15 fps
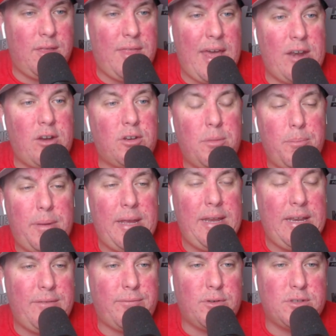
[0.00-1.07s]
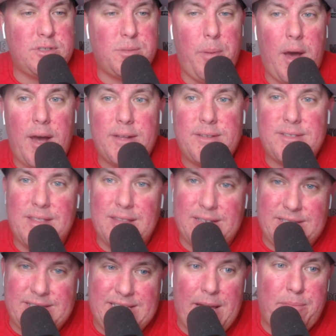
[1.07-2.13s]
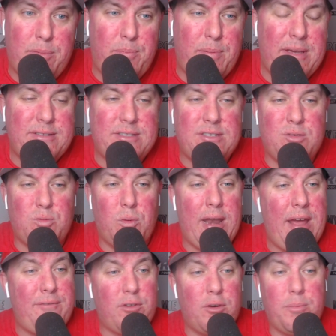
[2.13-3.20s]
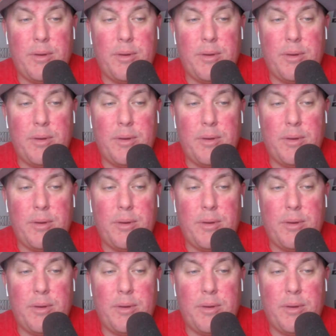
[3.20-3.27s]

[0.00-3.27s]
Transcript: that are competing for spots, the depth pieces, whatever.